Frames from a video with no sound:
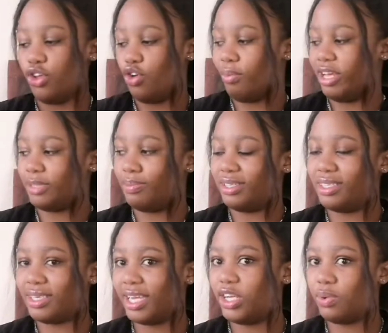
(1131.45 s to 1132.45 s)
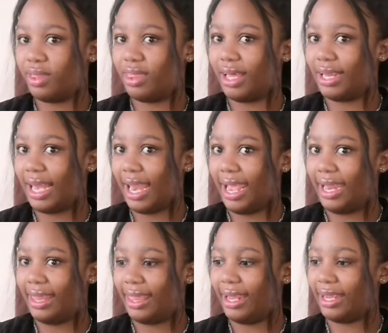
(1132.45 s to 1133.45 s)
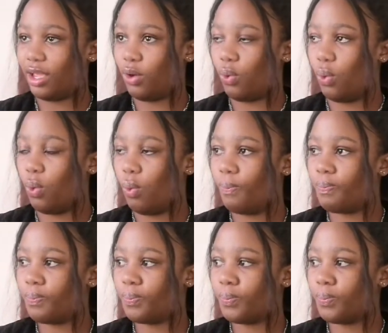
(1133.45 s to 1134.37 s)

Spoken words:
you must be straight with that line, and then ke ngoku